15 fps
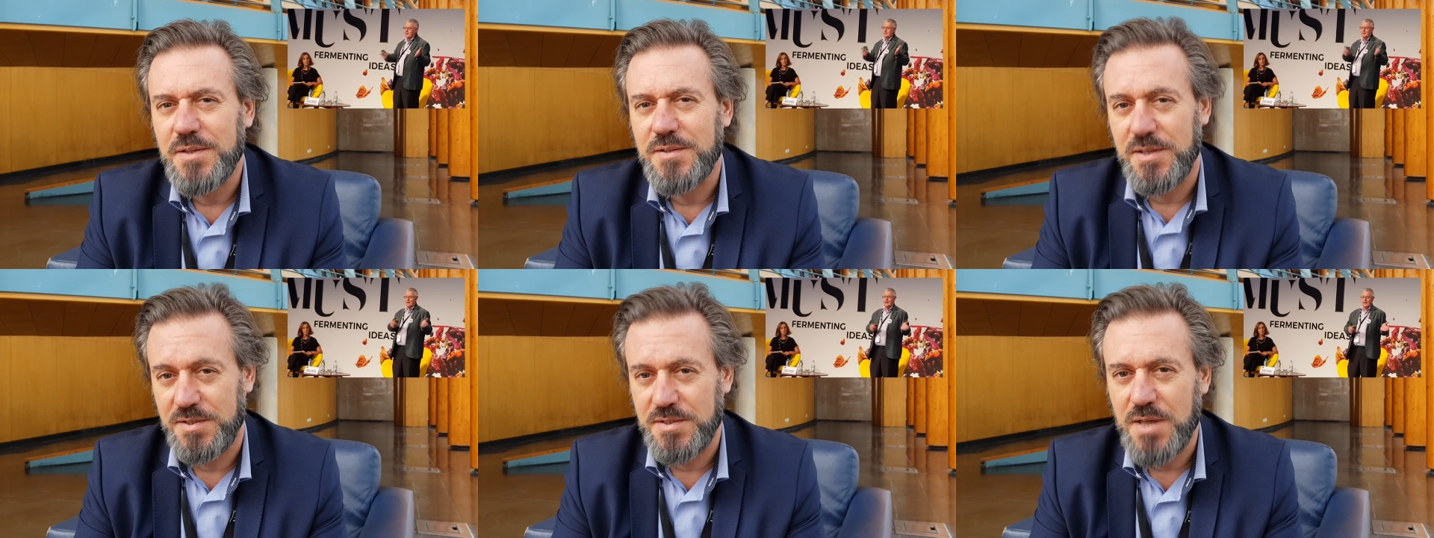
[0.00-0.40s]

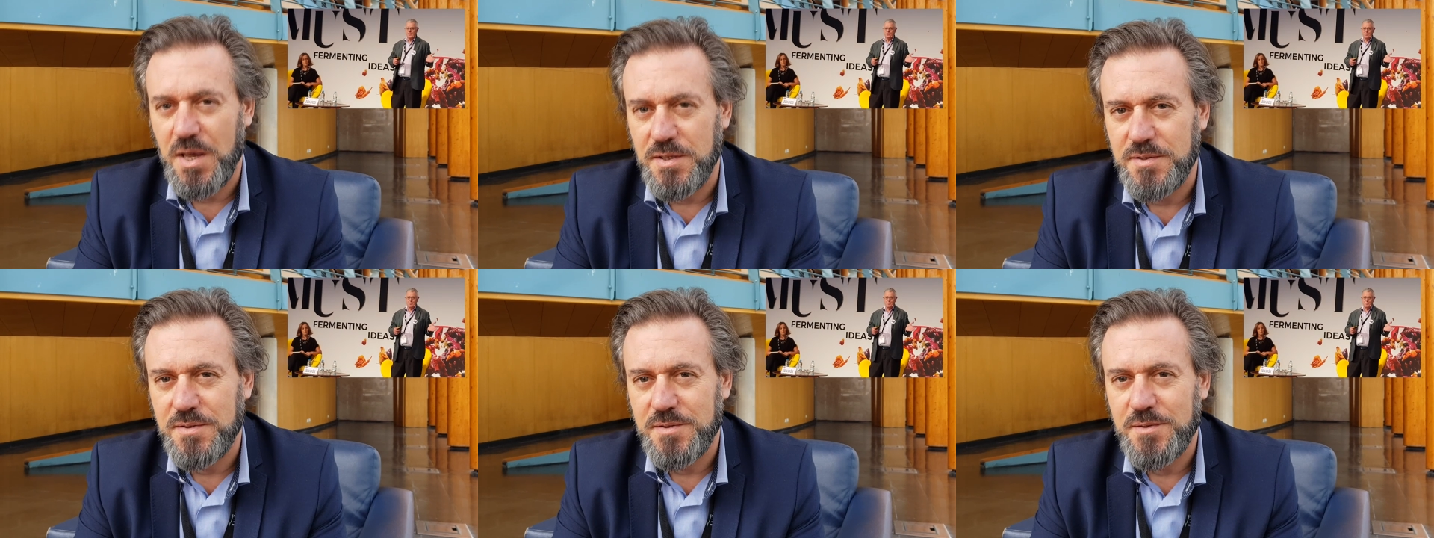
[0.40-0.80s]

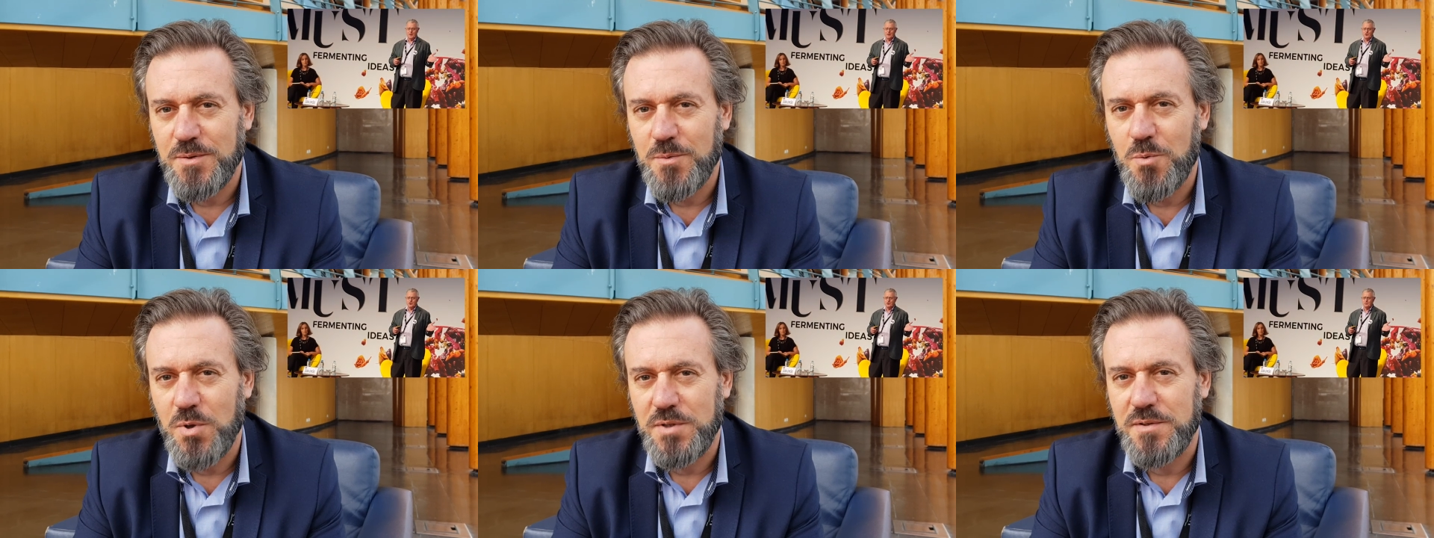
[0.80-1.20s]
discuss
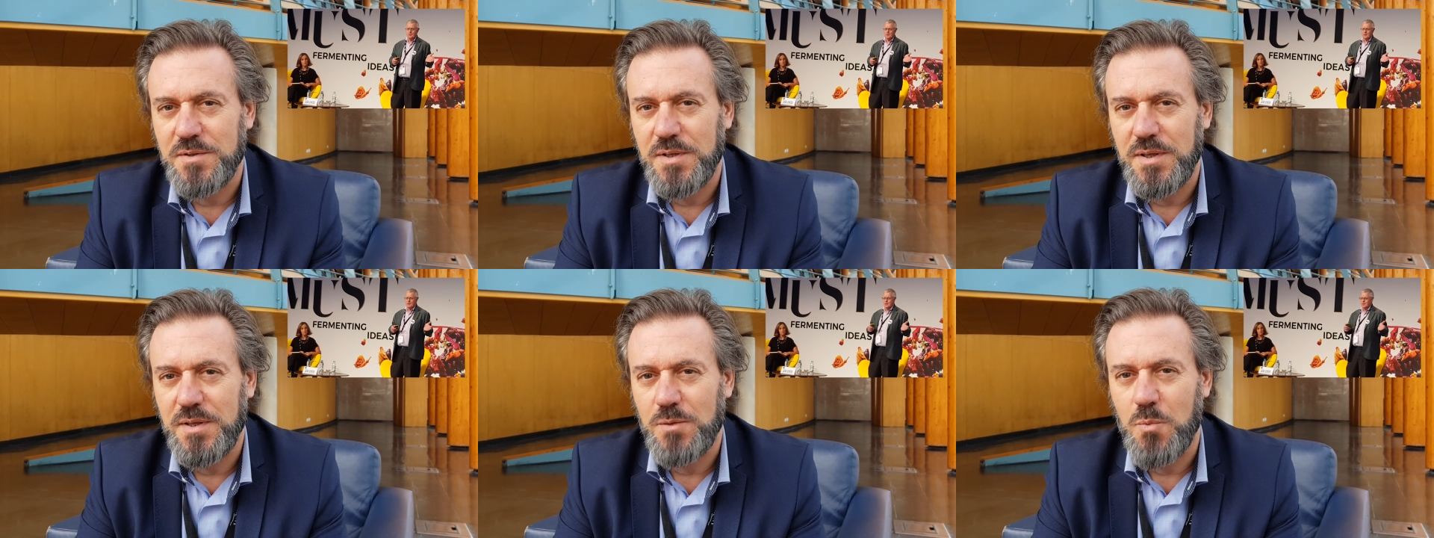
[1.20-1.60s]
what
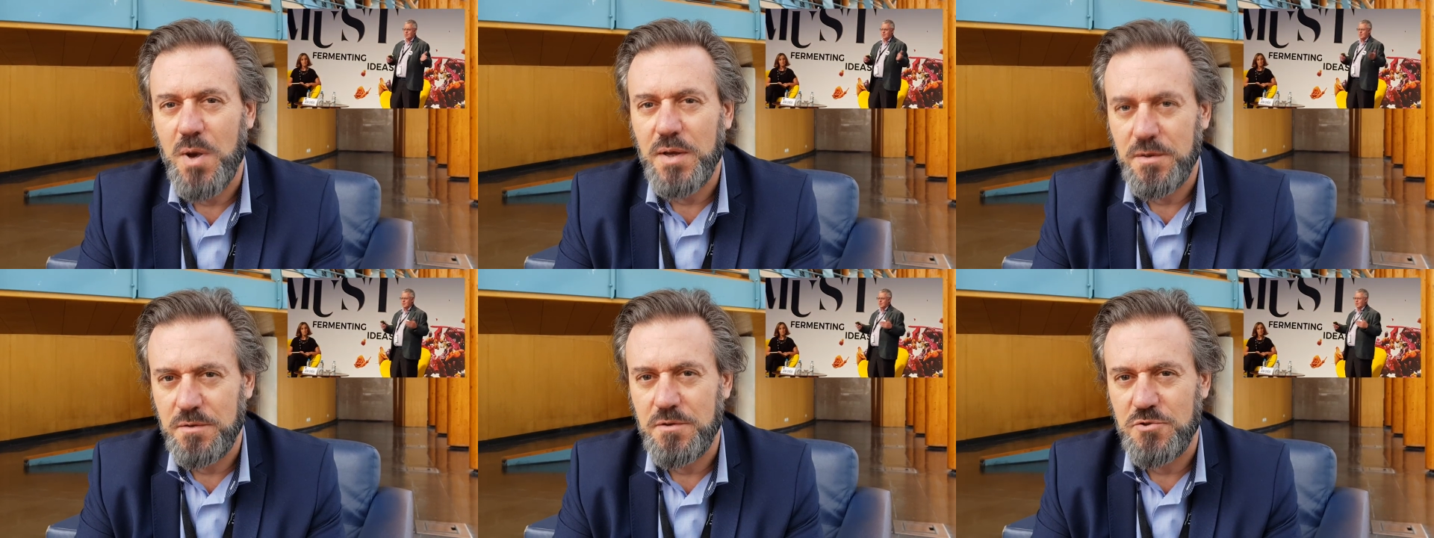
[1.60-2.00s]
the
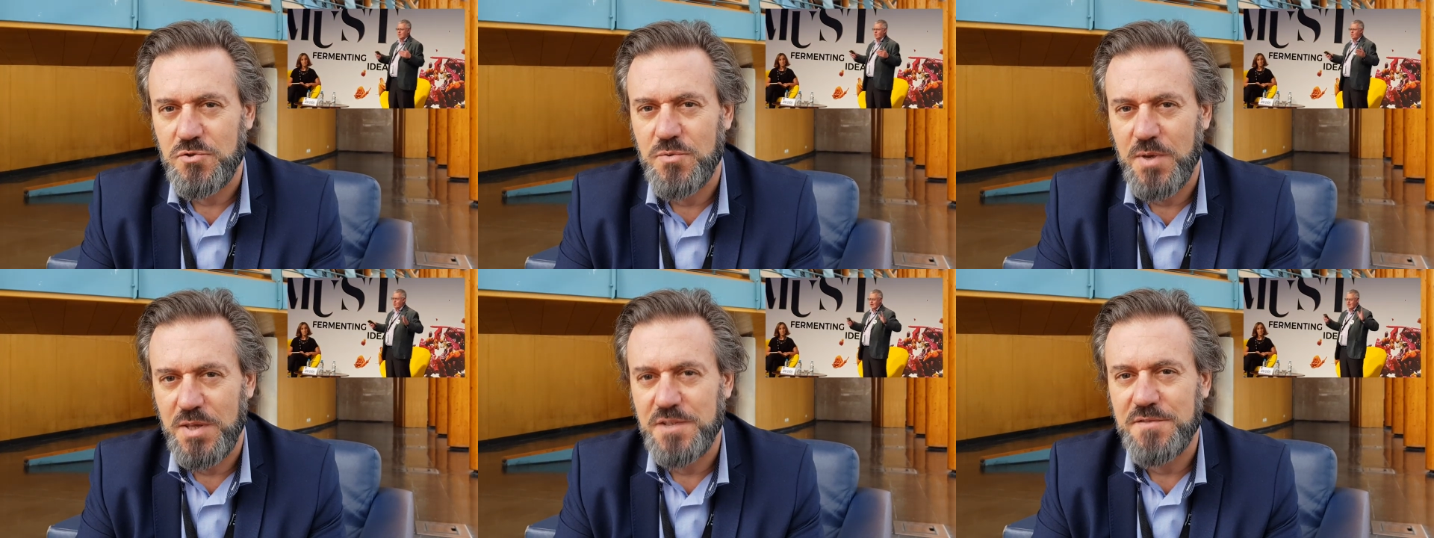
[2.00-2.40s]
wine
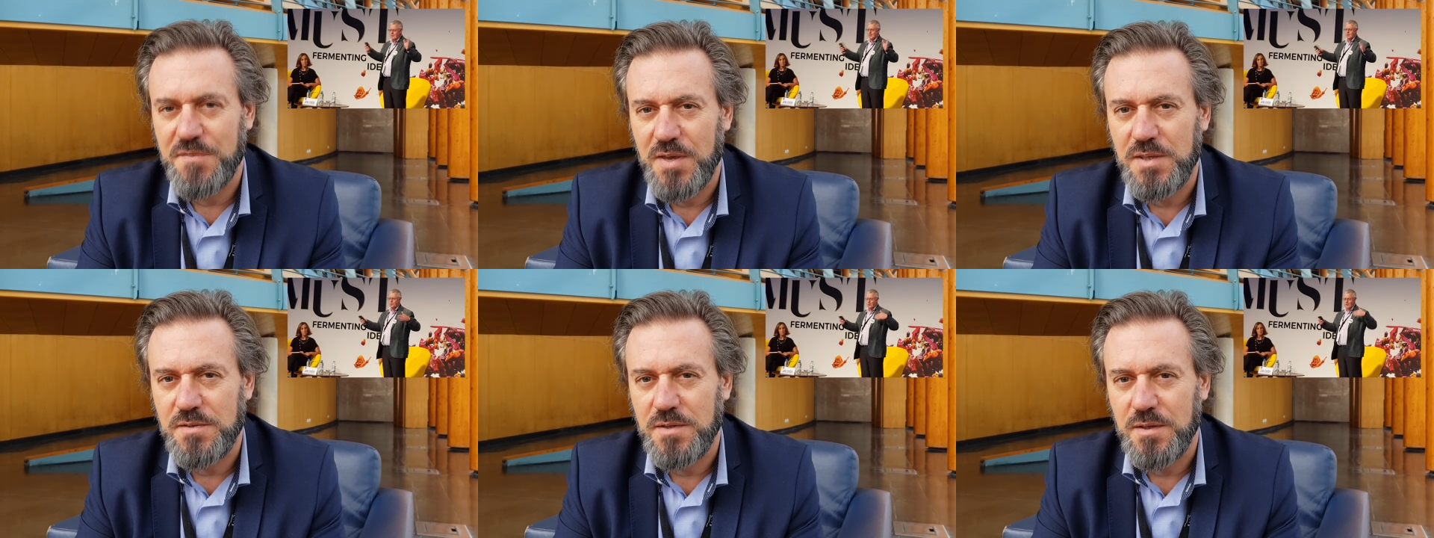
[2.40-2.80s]
industry is
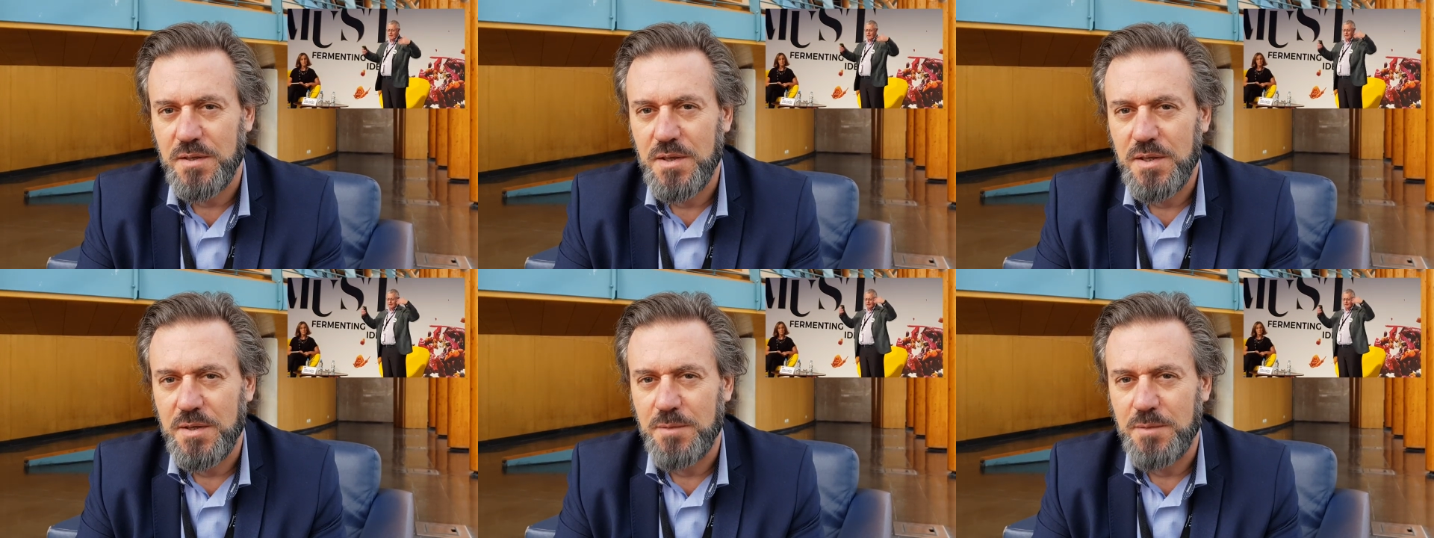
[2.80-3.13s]
facing,